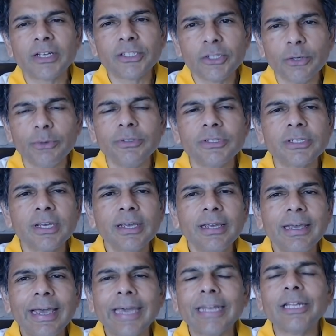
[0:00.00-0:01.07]
students
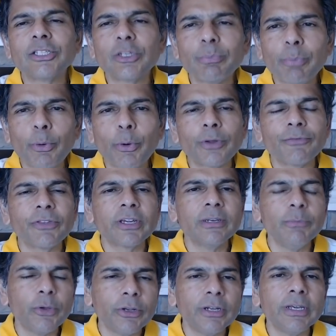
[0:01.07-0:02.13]
and in support of the
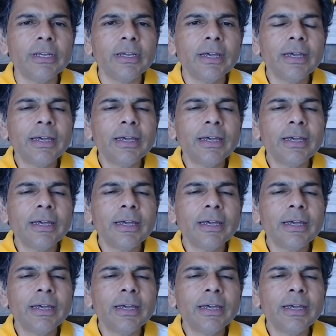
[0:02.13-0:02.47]
community